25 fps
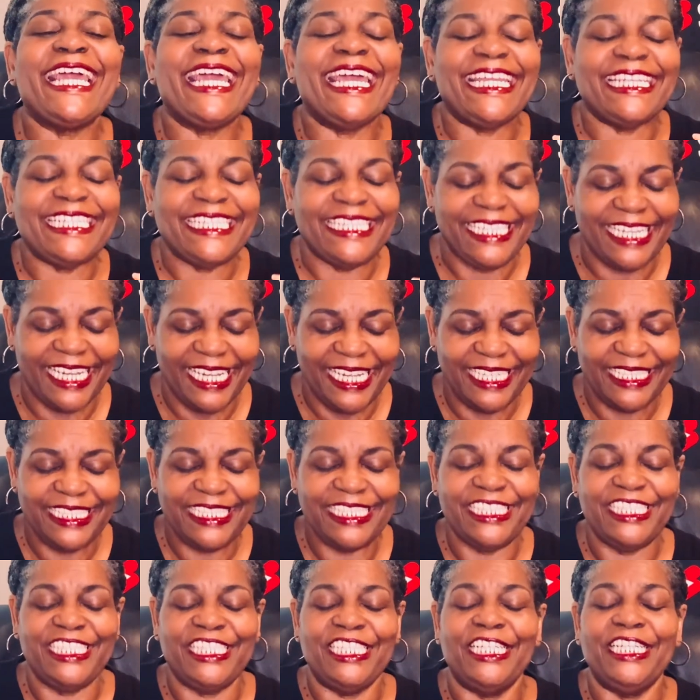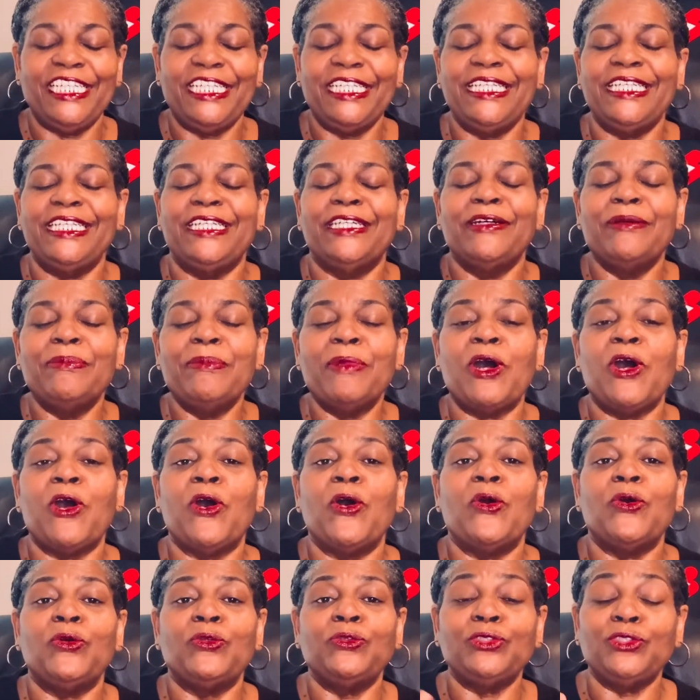And yes,
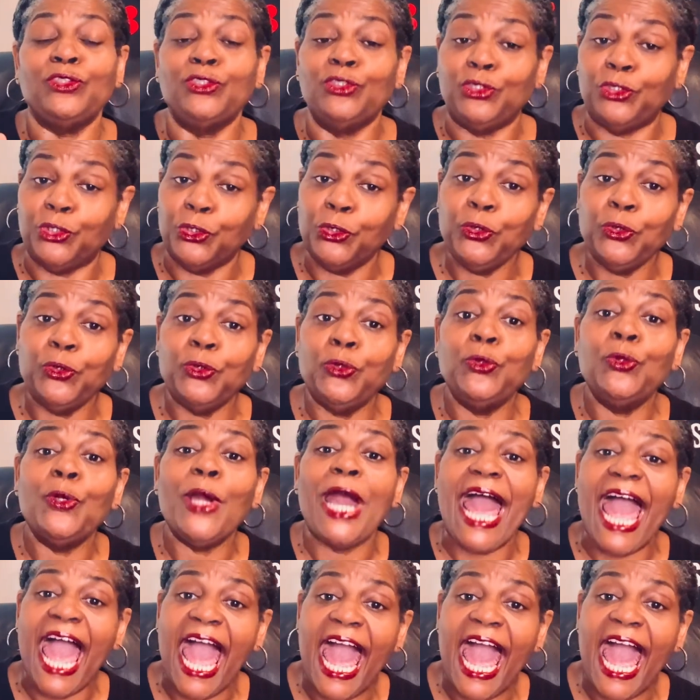GMOs do